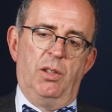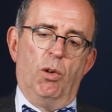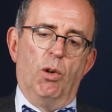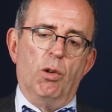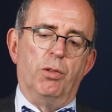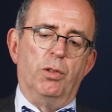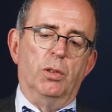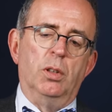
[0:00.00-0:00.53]

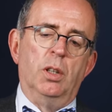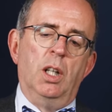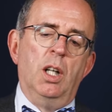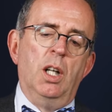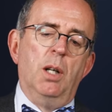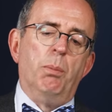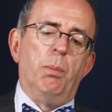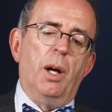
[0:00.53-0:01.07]
Awful.
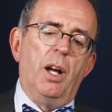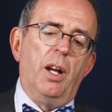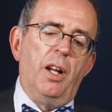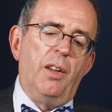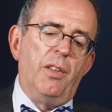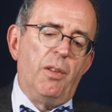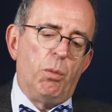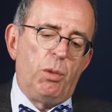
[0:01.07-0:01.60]
But
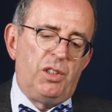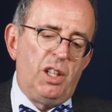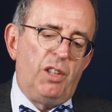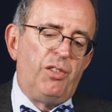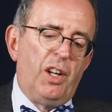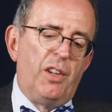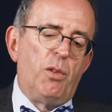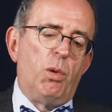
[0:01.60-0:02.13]
we did
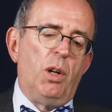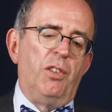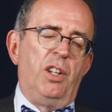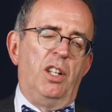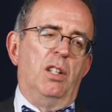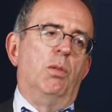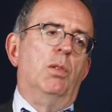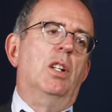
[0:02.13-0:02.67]
find the one
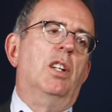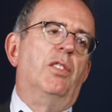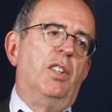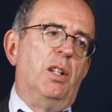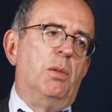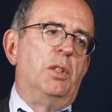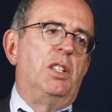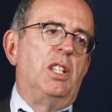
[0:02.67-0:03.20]
thing that worked for
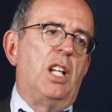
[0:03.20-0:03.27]
her was